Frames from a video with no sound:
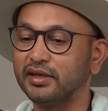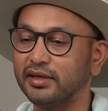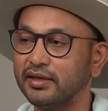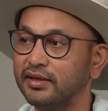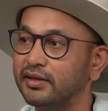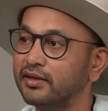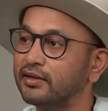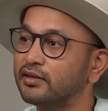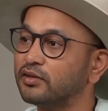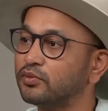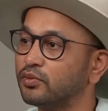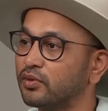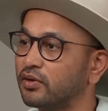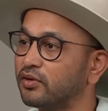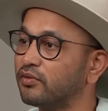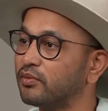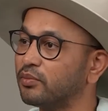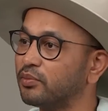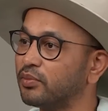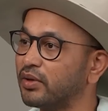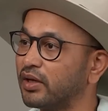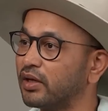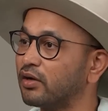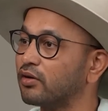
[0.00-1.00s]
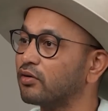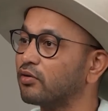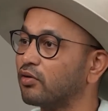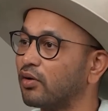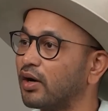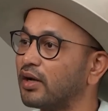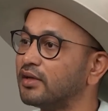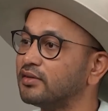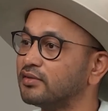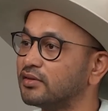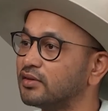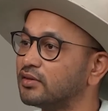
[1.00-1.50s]
is one of the bigger
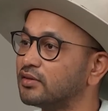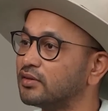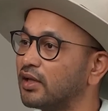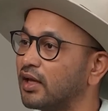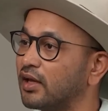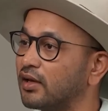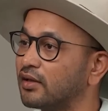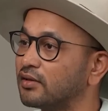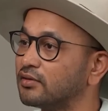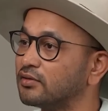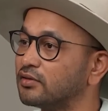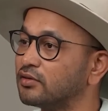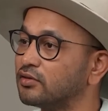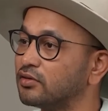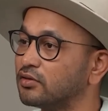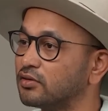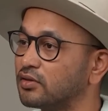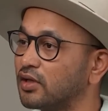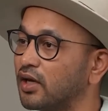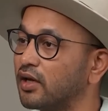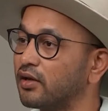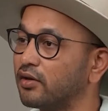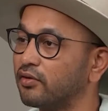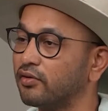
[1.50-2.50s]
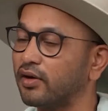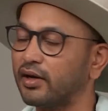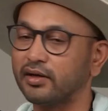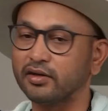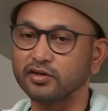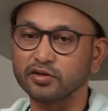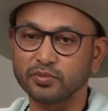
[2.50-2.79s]
crises that is in society right now,